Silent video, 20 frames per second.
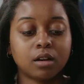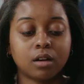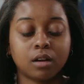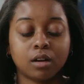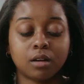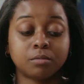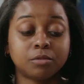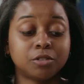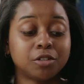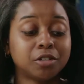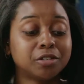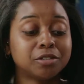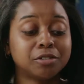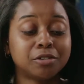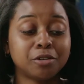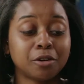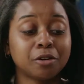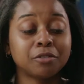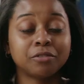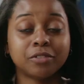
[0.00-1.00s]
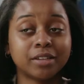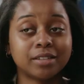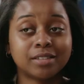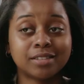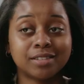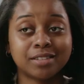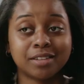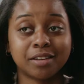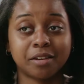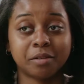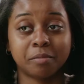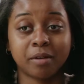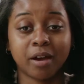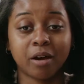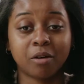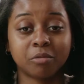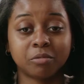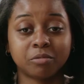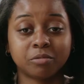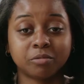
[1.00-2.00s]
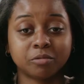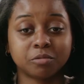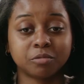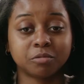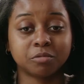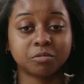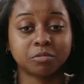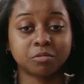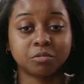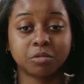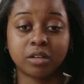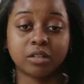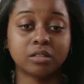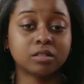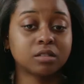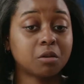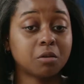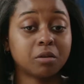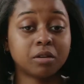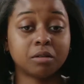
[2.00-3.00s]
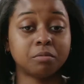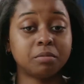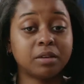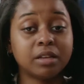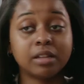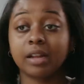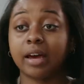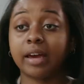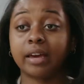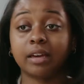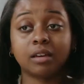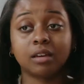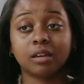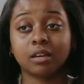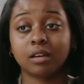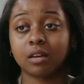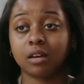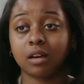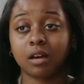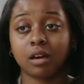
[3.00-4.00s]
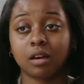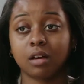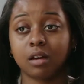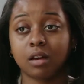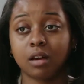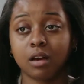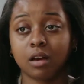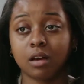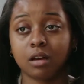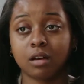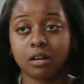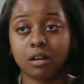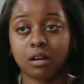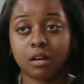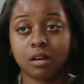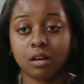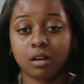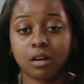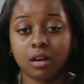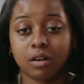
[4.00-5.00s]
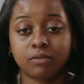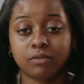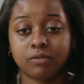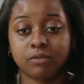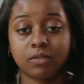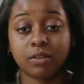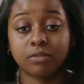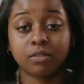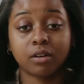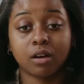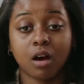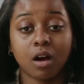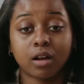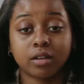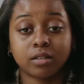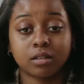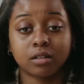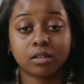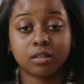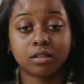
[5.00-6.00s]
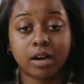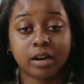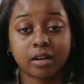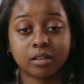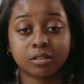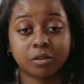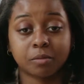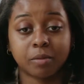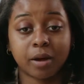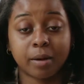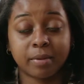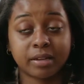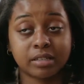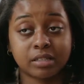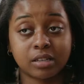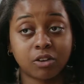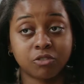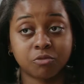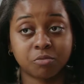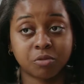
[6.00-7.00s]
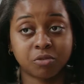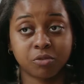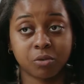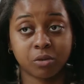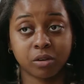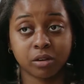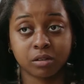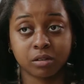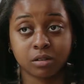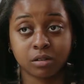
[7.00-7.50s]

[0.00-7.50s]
I'm just nervous about what it's going to be like. I've never gone to the doctor by myself before.